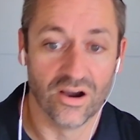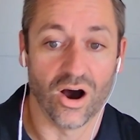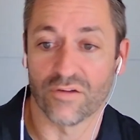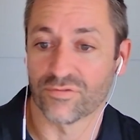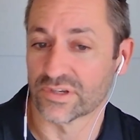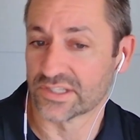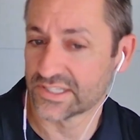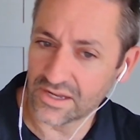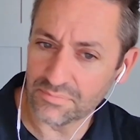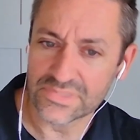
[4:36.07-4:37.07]
offering
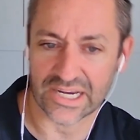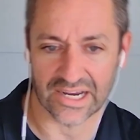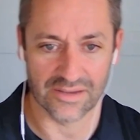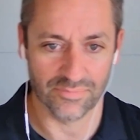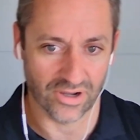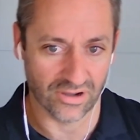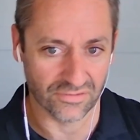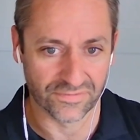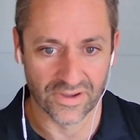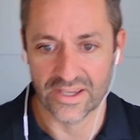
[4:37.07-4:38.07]
some type
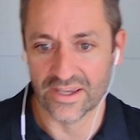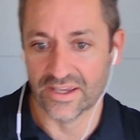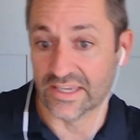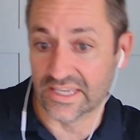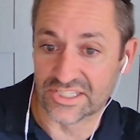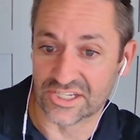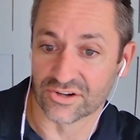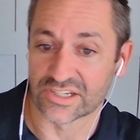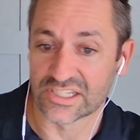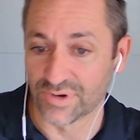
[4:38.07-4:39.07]
of
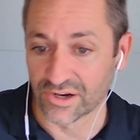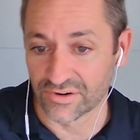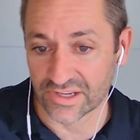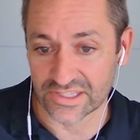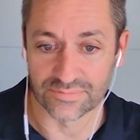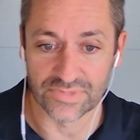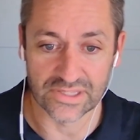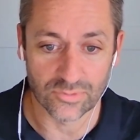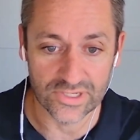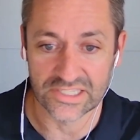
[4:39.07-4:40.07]
easier experience, something
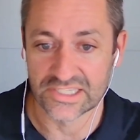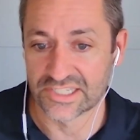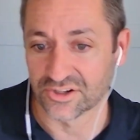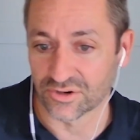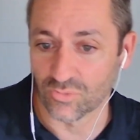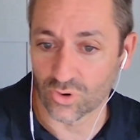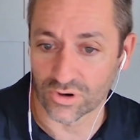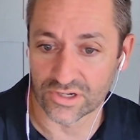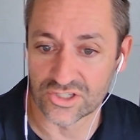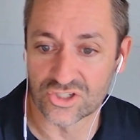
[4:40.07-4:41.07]
that we consider more
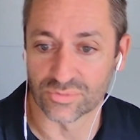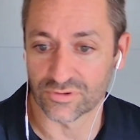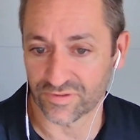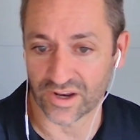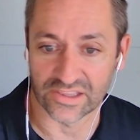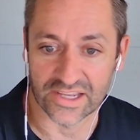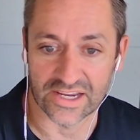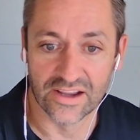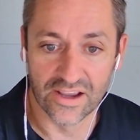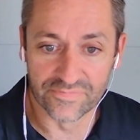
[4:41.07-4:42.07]
consumer
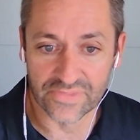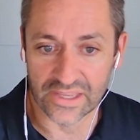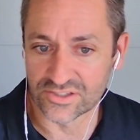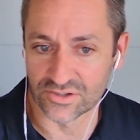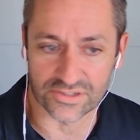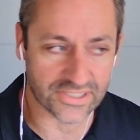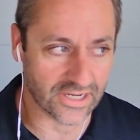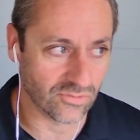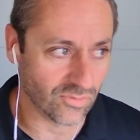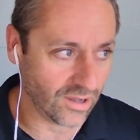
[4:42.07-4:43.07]
friendly. And so they're
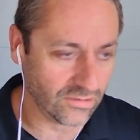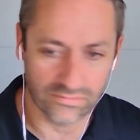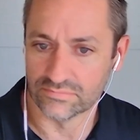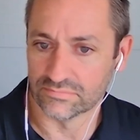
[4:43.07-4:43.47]
saying, well,